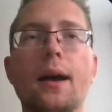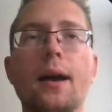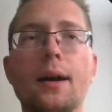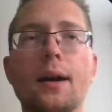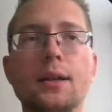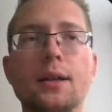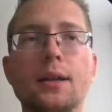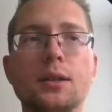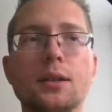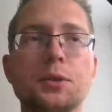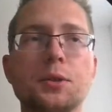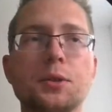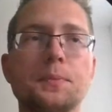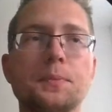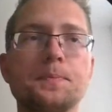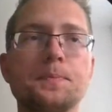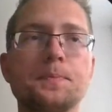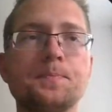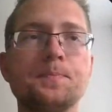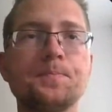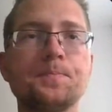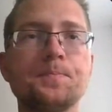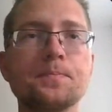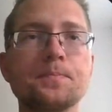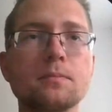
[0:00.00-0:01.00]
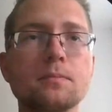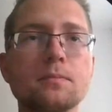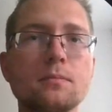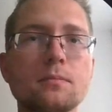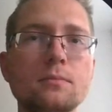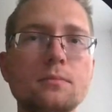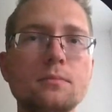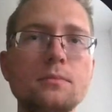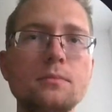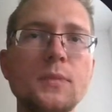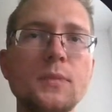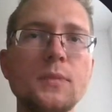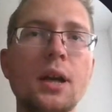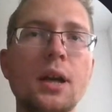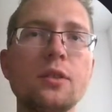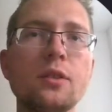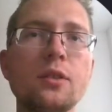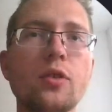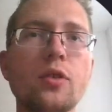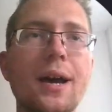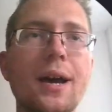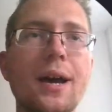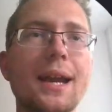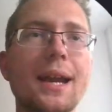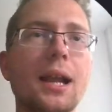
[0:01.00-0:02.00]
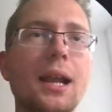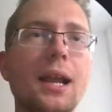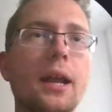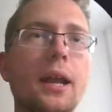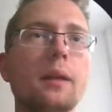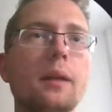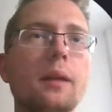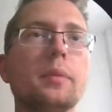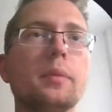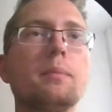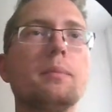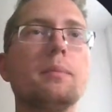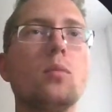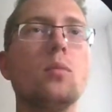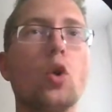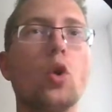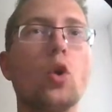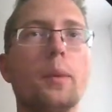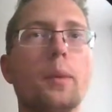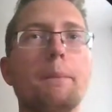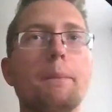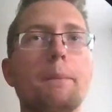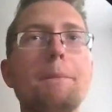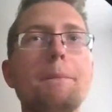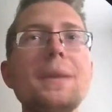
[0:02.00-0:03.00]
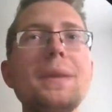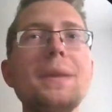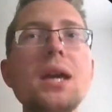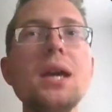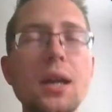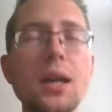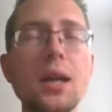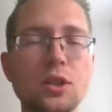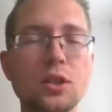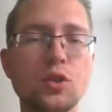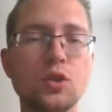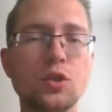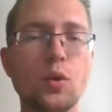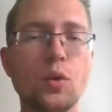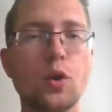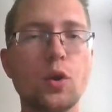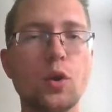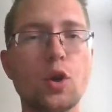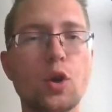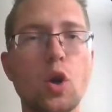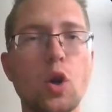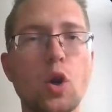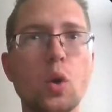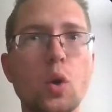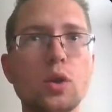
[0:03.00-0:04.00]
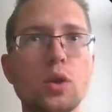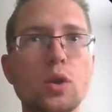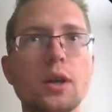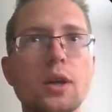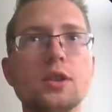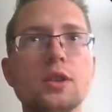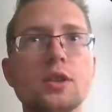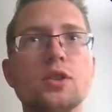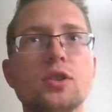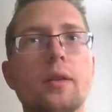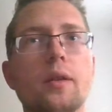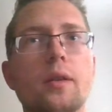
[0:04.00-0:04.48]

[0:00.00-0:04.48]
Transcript: And to add a little bit more meaning to the code